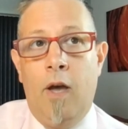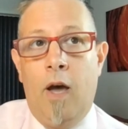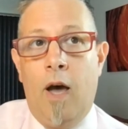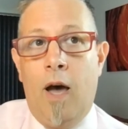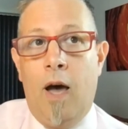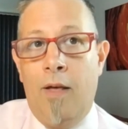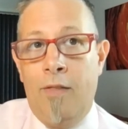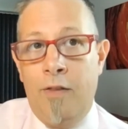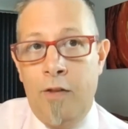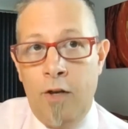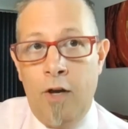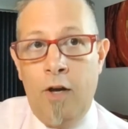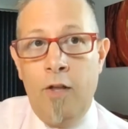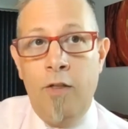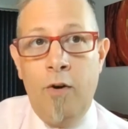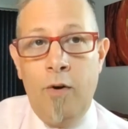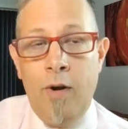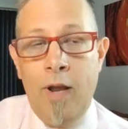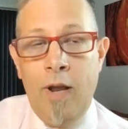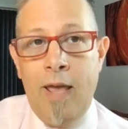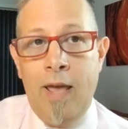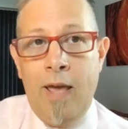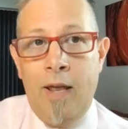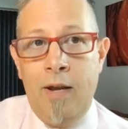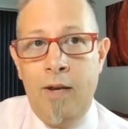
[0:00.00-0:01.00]
On the other
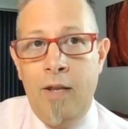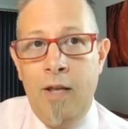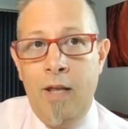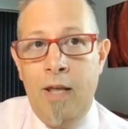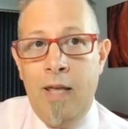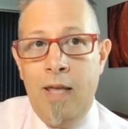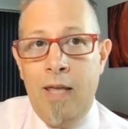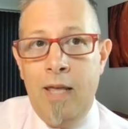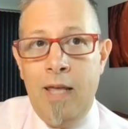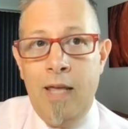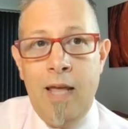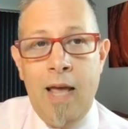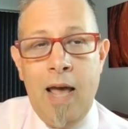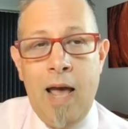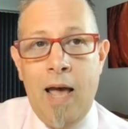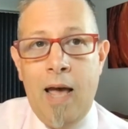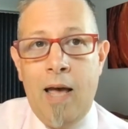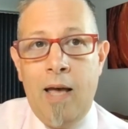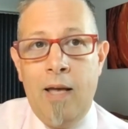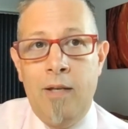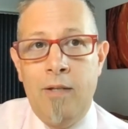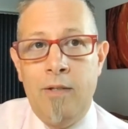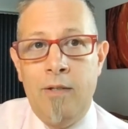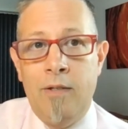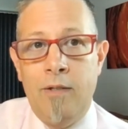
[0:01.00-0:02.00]
hand, he
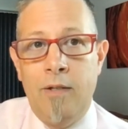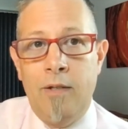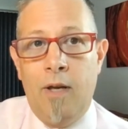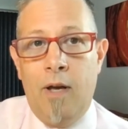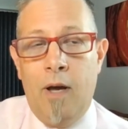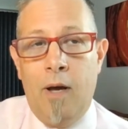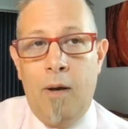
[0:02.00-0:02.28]
has,